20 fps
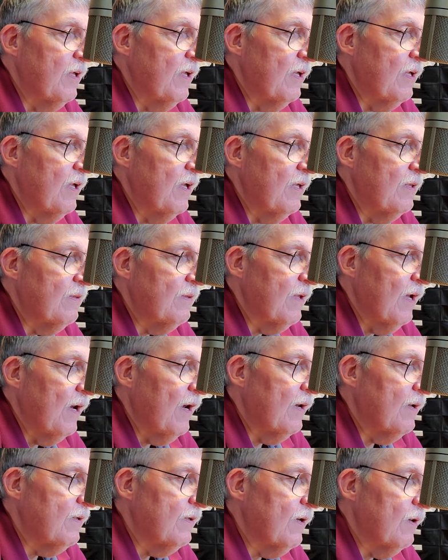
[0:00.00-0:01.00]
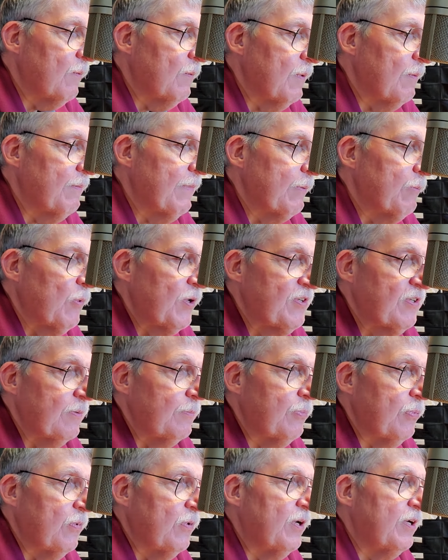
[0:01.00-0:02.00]
and remember what's
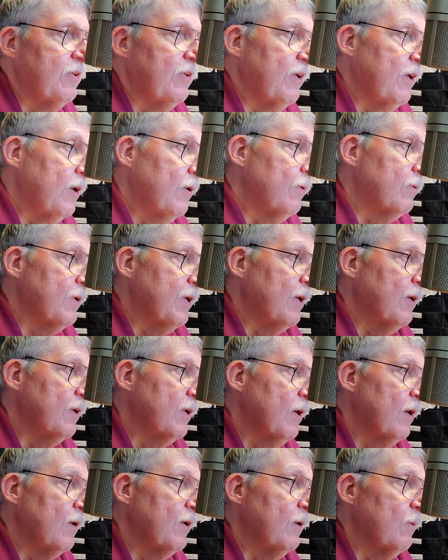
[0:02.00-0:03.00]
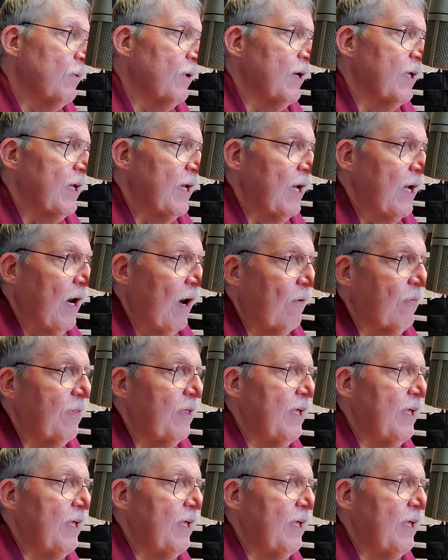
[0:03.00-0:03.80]
important to you. You want to get healthy.